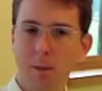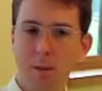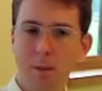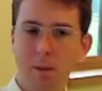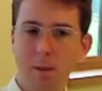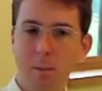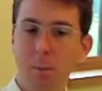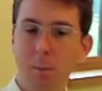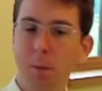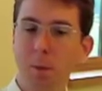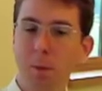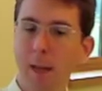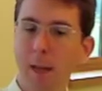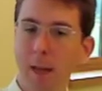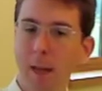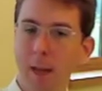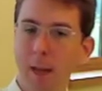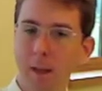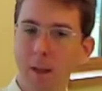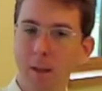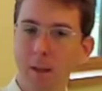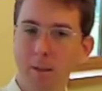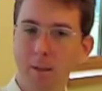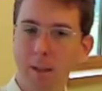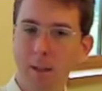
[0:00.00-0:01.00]
to
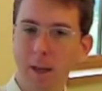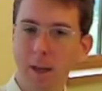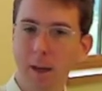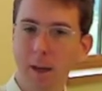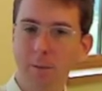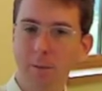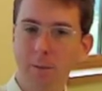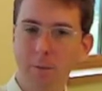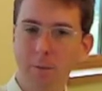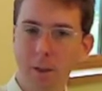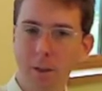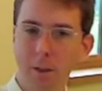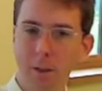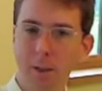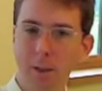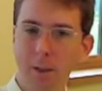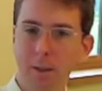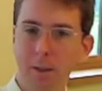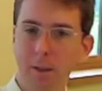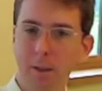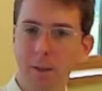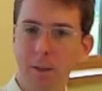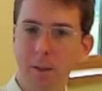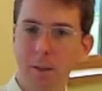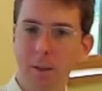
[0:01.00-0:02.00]
play, to have
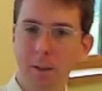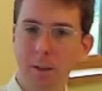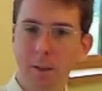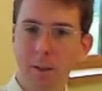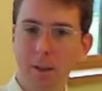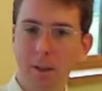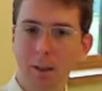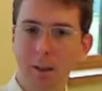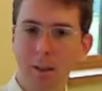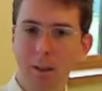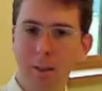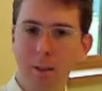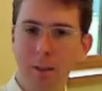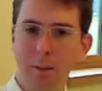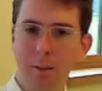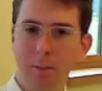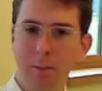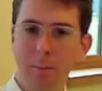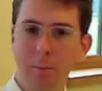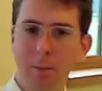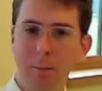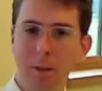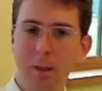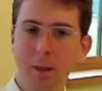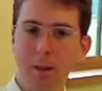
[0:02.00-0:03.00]
fun,
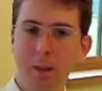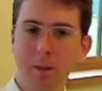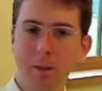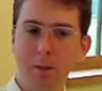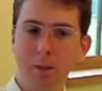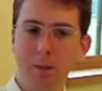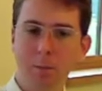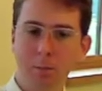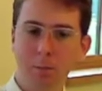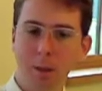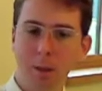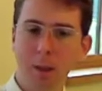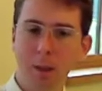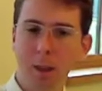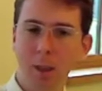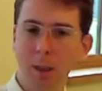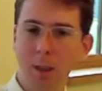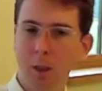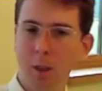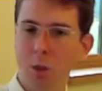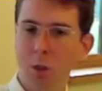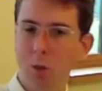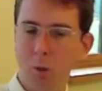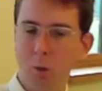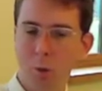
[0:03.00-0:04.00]
and to really
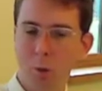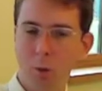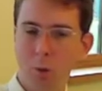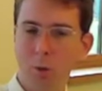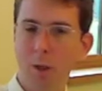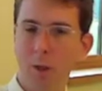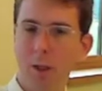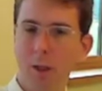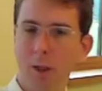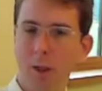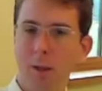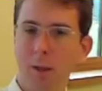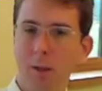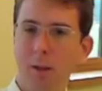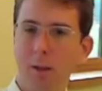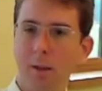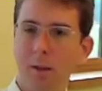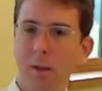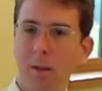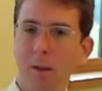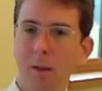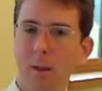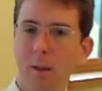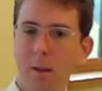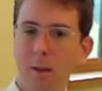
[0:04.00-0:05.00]
enjoy
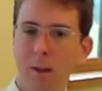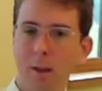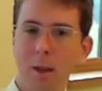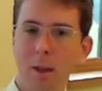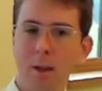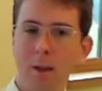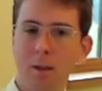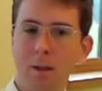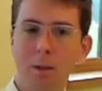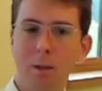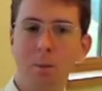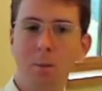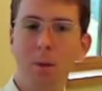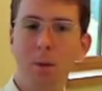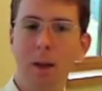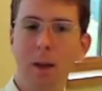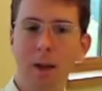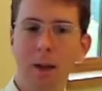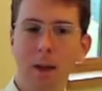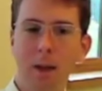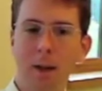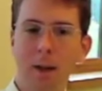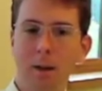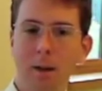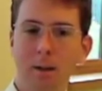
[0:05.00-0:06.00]
the things that we
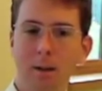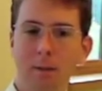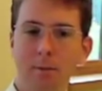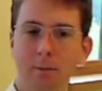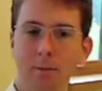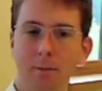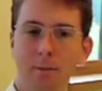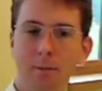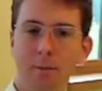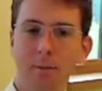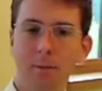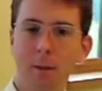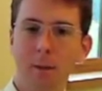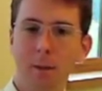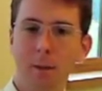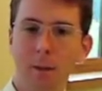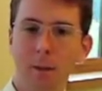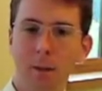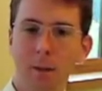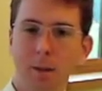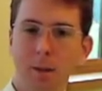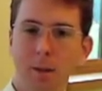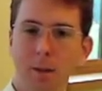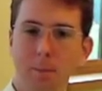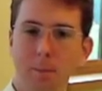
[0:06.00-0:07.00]
have
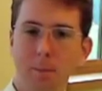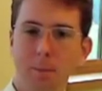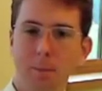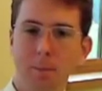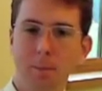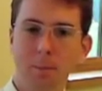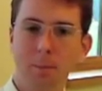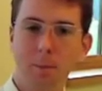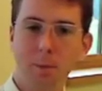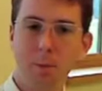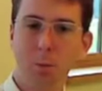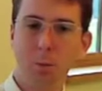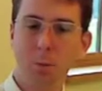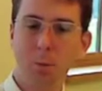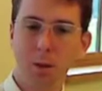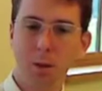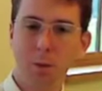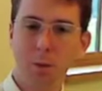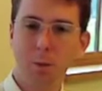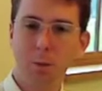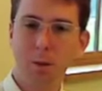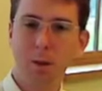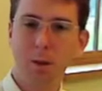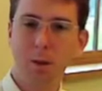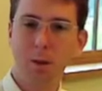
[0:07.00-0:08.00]
to
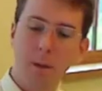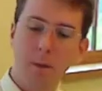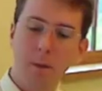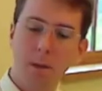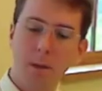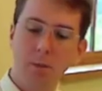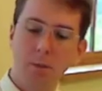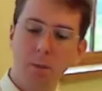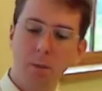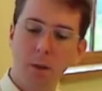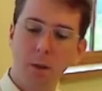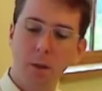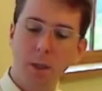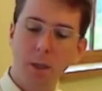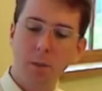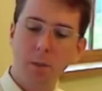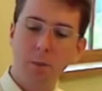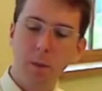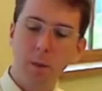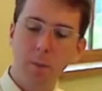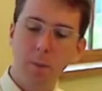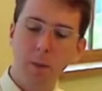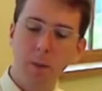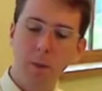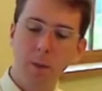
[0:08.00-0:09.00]
work with. As far as
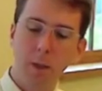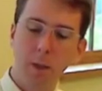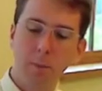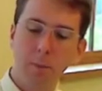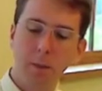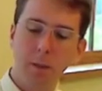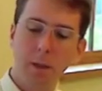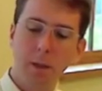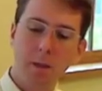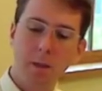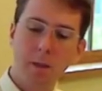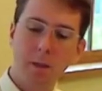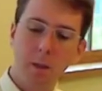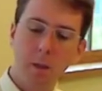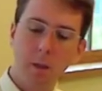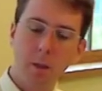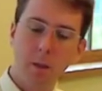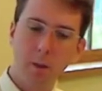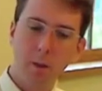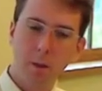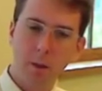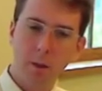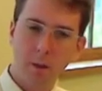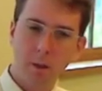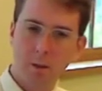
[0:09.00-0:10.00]
public libraries go,
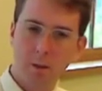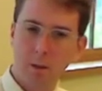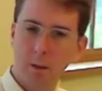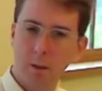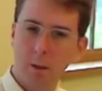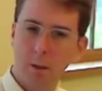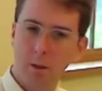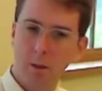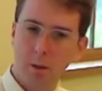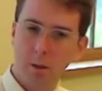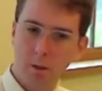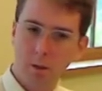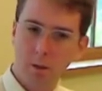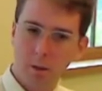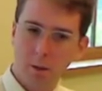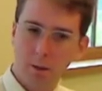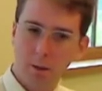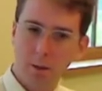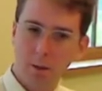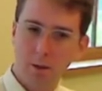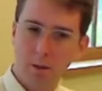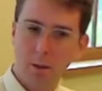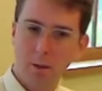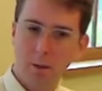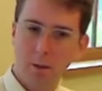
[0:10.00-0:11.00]
there's
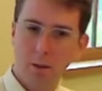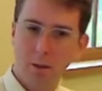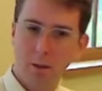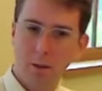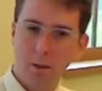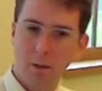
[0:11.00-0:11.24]
an